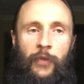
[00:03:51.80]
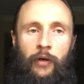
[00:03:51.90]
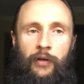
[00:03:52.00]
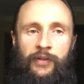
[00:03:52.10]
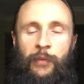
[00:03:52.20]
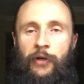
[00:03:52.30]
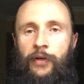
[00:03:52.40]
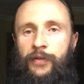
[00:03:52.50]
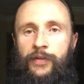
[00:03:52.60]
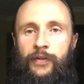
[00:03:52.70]

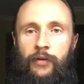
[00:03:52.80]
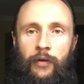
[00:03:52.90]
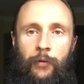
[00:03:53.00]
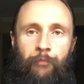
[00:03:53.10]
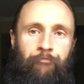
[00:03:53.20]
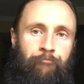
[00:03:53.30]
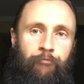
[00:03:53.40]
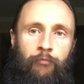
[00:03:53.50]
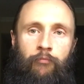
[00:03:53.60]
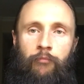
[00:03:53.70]
experience.
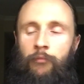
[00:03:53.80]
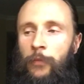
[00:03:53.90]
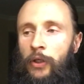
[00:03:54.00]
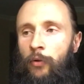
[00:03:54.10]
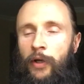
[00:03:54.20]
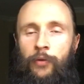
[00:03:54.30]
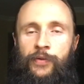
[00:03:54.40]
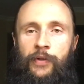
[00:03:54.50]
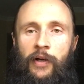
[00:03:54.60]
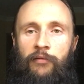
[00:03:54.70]
You know, I
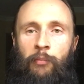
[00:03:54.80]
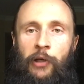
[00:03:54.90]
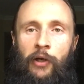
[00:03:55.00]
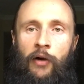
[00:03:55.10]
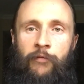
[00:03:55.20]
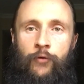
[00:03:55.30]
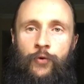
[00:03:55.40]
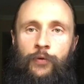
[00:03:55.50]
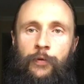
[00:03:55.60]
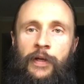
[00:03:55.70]
used to have a big
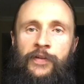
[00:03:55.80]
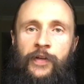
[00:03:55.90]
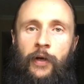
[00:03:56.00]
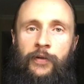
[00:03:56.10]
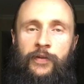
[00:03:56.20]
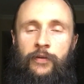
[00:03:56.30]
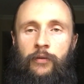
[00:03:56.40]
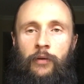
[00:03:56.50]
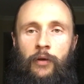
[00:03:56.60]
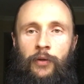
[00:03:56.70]
aversion to insects.
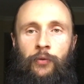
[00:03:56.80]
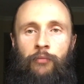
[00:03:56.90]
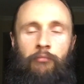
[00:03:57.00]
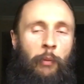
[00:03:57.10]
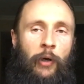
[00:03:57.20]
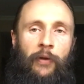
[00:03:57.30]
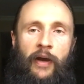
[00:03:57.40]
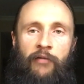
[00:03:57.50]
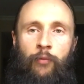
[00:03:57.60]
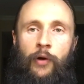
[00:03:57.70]
About
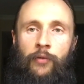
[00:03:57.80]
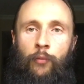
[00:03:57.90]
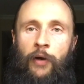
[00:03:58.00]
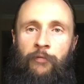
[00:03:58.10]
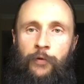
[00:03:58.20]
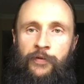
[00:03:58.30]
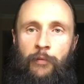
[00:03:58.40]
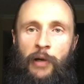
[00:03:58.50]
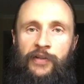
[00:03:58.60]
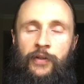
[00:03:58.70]
halfway through my first
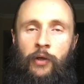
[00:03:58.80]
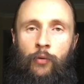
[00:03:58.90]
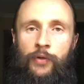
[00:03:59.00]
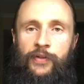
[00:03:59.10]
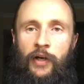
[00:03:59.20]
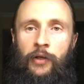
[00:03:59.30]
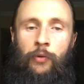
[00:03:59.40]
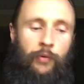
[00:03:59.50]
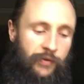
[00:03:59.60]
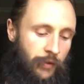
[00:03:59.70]
Vipassana course, I
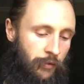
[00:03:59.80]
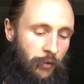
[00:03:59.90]
noticed that